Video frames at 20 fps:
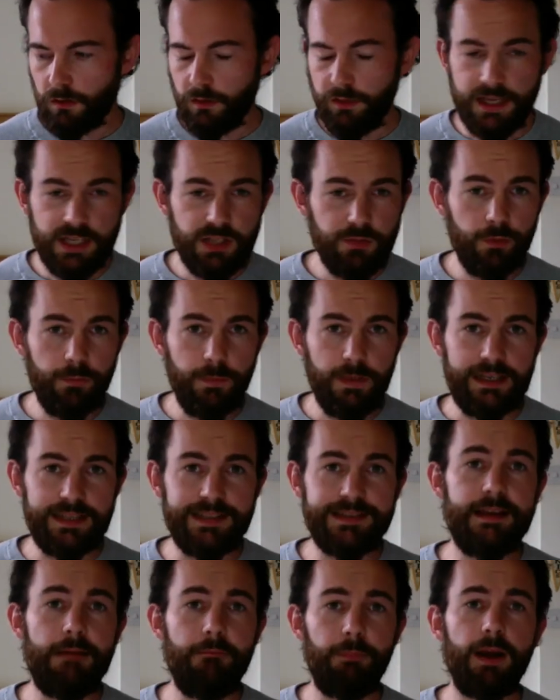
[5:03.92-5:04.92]
This would be
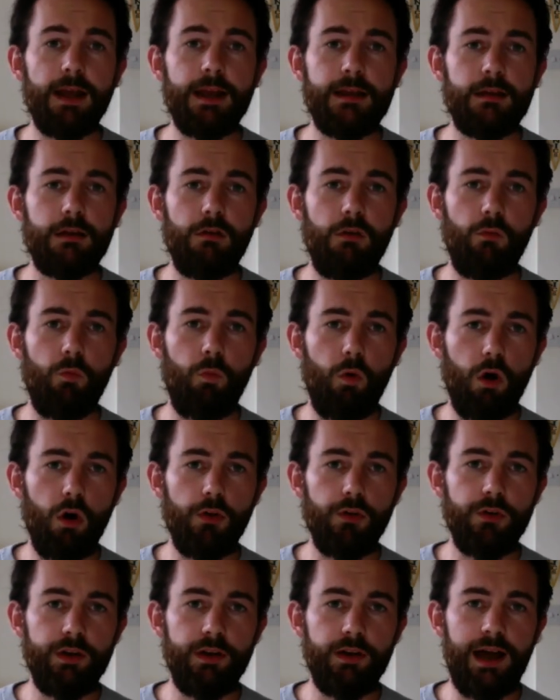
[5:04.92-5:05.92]
simply
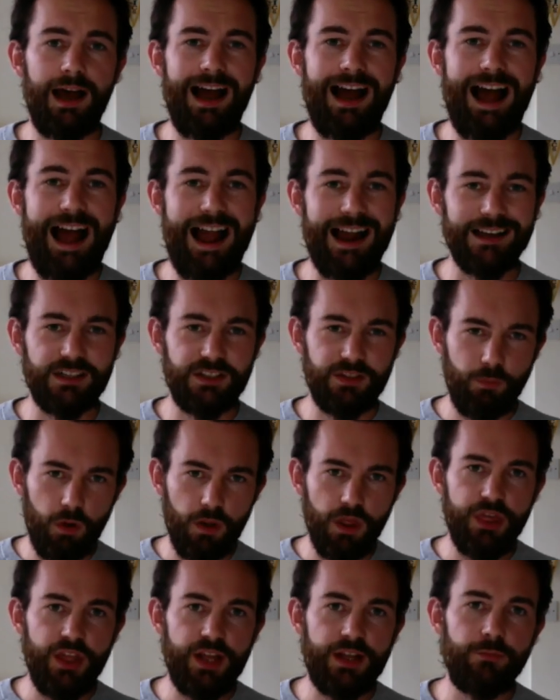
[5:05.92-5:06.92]
one act,
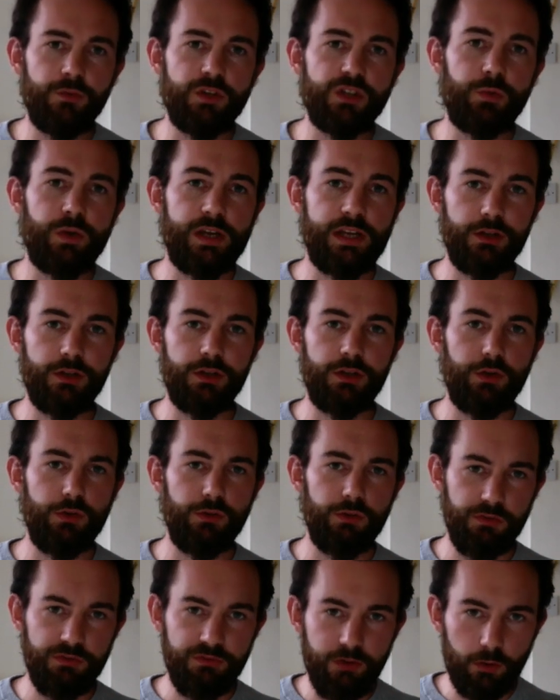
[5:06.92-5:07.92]
one thing which we could
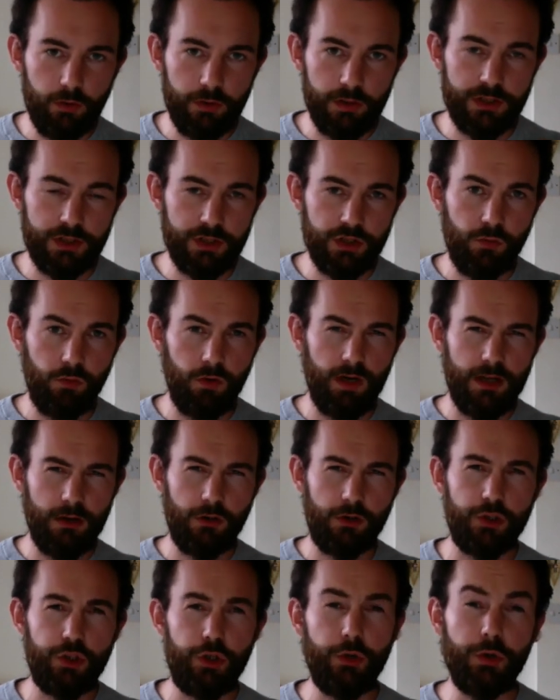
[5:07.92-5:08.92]
do to focus solely
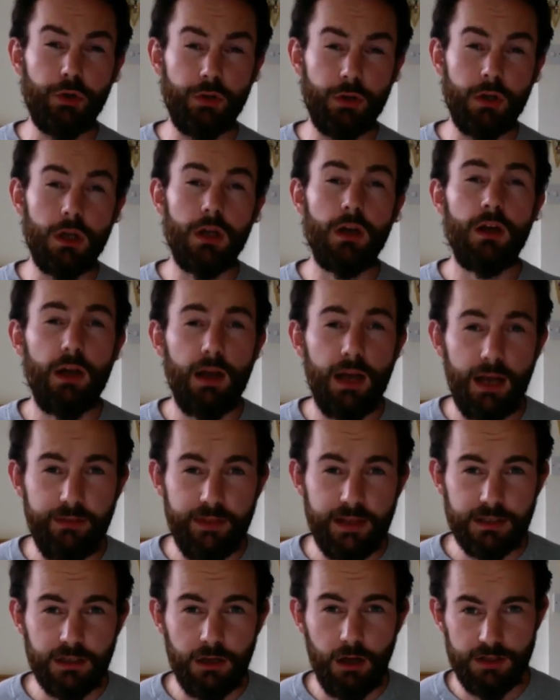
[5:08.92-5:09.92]
on good,
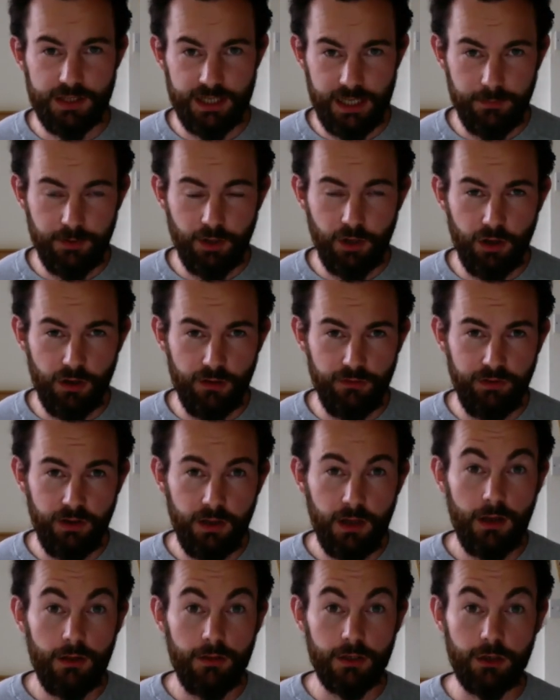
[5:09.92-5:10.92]
and this concept of
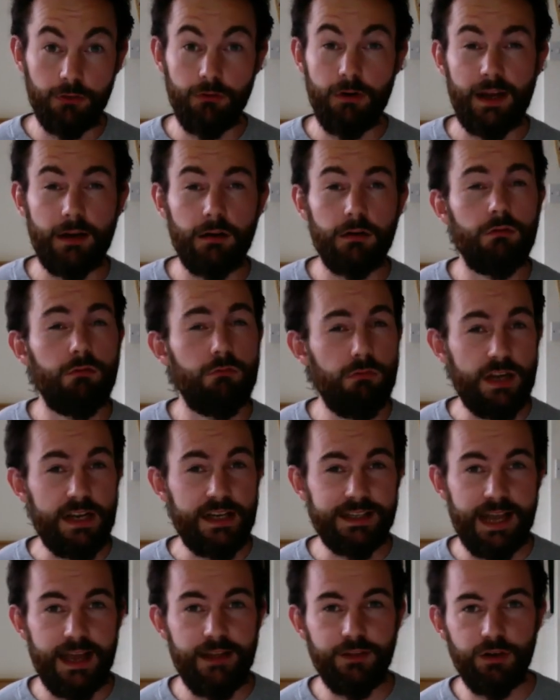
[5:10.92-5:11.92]
the Great
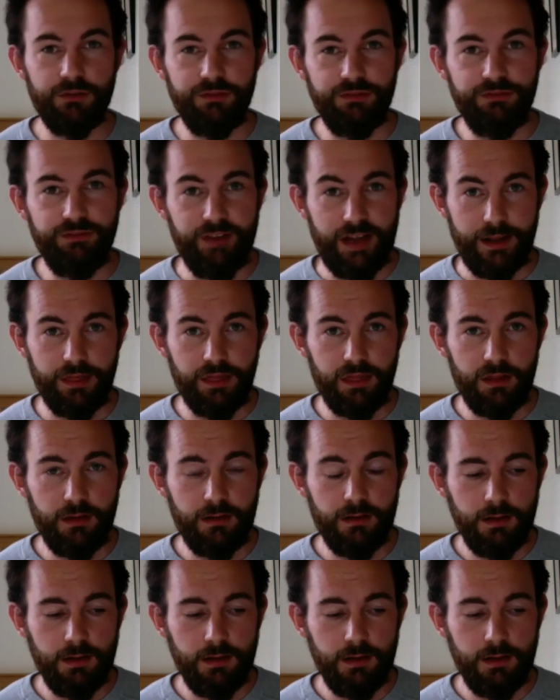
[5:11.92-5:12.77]
Reset of faith.